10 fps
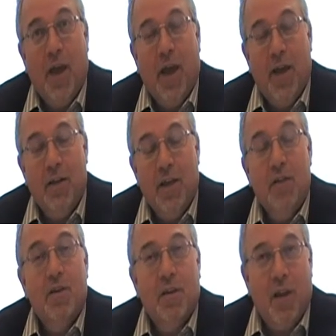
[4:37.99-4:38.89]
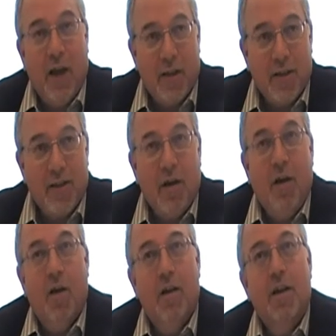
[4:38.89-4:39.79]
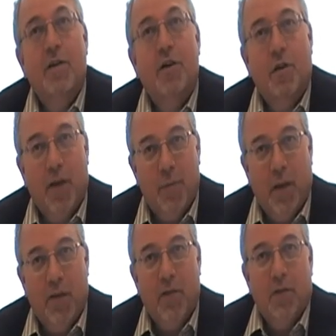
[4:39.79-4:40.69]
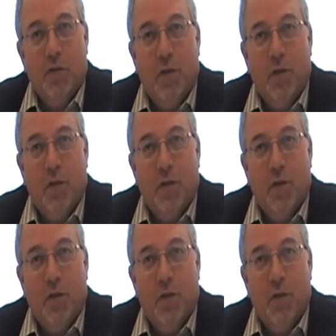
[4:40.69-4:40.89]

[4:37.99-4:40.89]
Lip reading: and even less on an integrated basis.